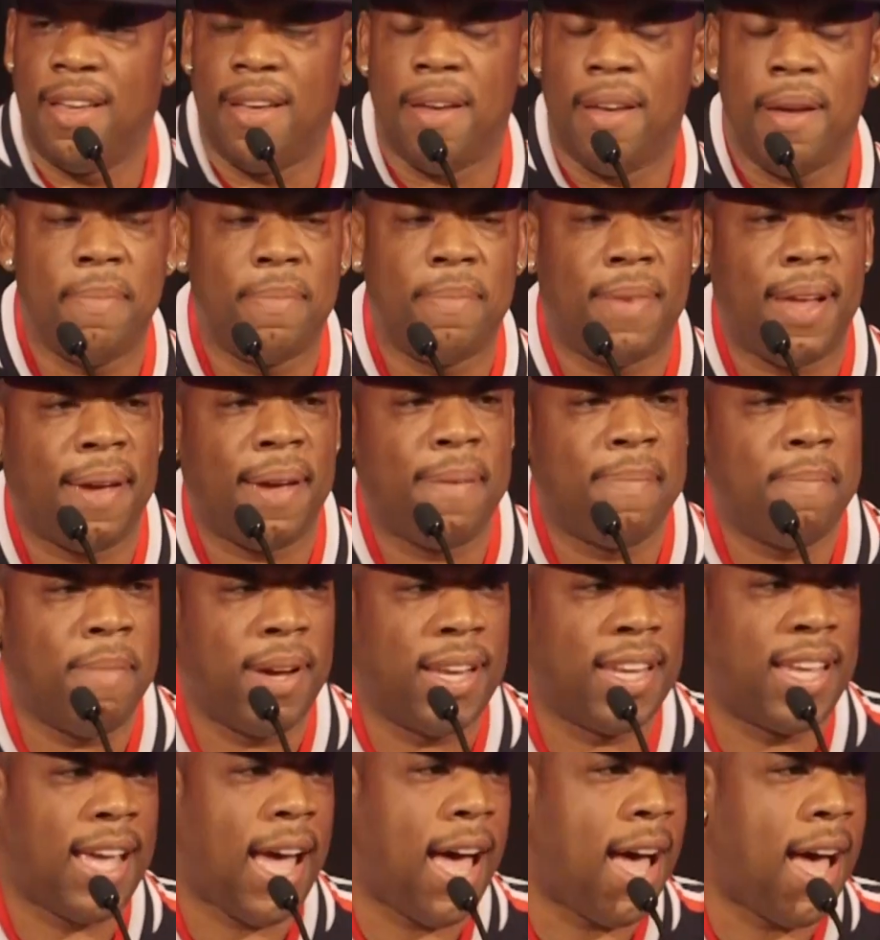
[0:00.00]
I'm like,
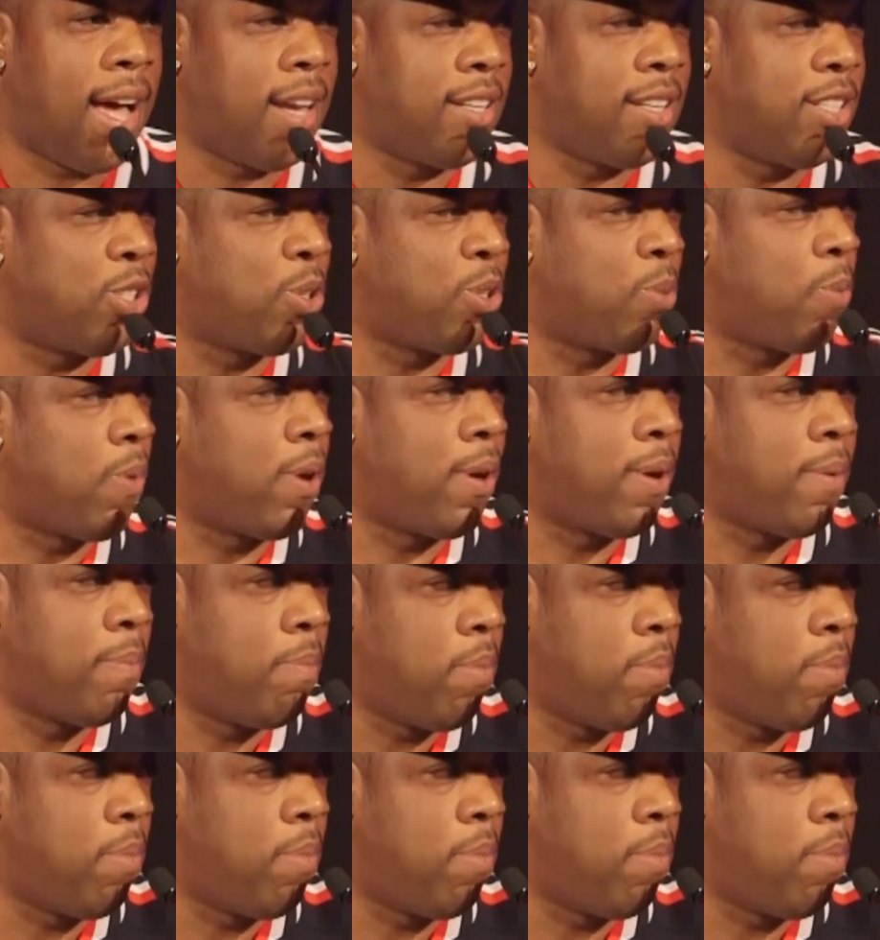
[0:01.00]
money, I just want the